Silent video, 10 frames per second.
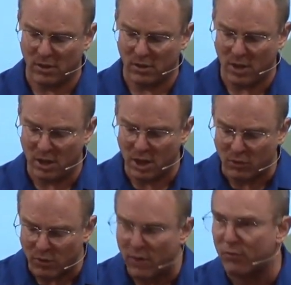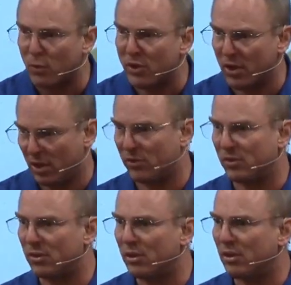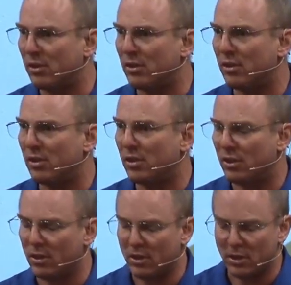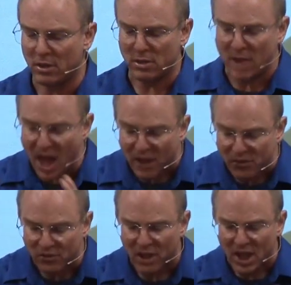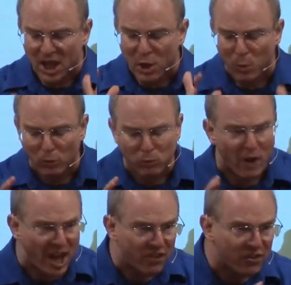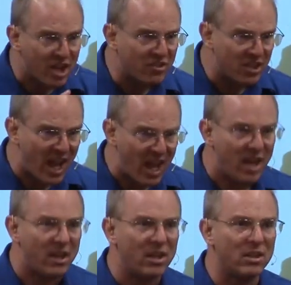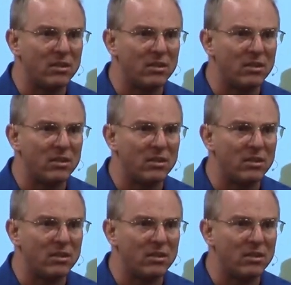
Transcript: and he grieves with us. Yes, he will raise the dead,